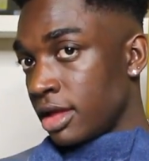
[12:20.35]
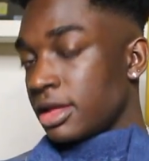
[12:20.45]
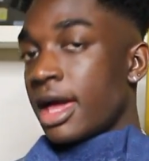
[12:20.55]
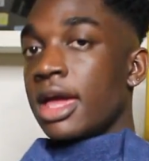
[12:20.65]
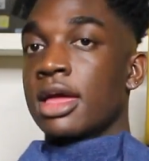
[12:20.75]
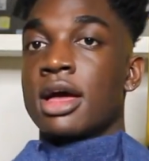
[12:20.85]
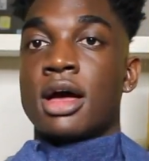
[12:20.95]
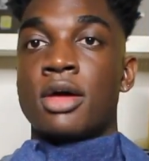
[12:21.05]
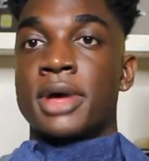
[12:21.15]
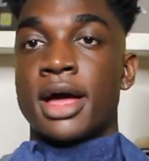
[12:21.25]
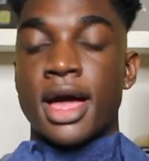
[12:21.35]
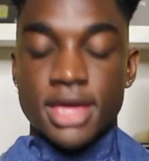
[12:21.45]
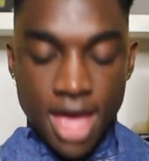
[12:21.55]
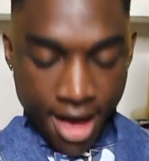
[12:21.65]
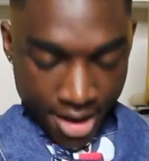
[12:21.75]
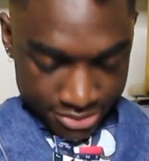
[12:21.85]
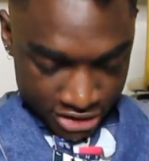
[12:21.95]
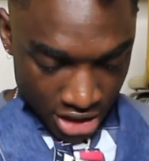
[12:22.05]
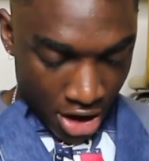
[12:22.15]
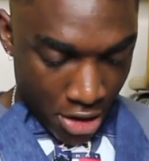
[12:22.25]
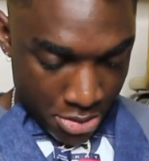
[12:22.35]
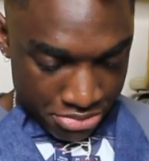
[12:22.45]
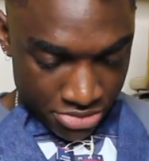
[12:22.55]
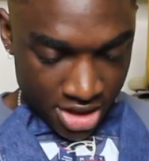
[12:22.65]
Like, oh my God, yeah. So,